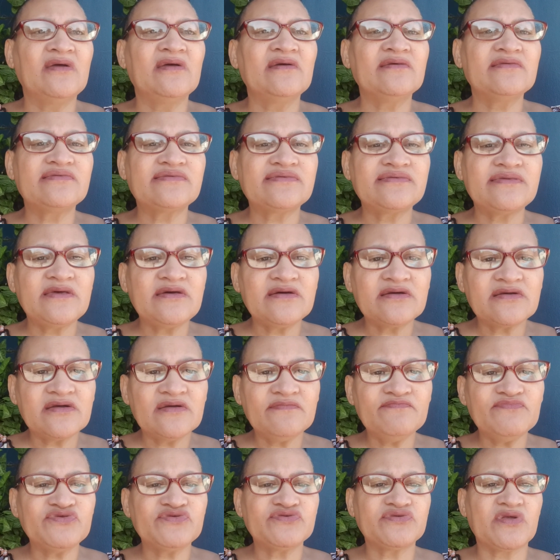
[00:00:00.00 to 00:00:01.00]

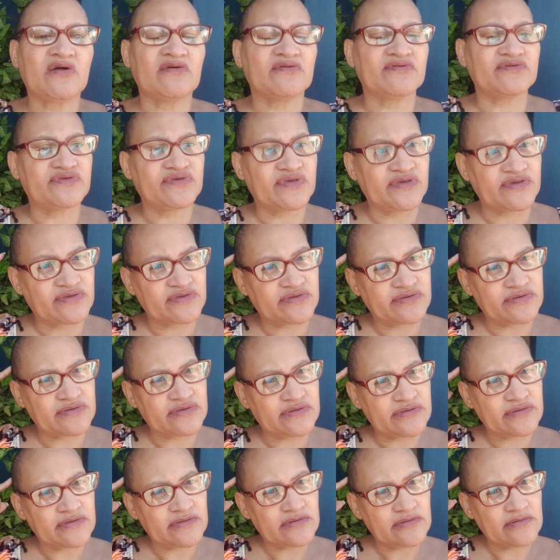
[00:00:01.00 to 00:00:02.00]
circumstances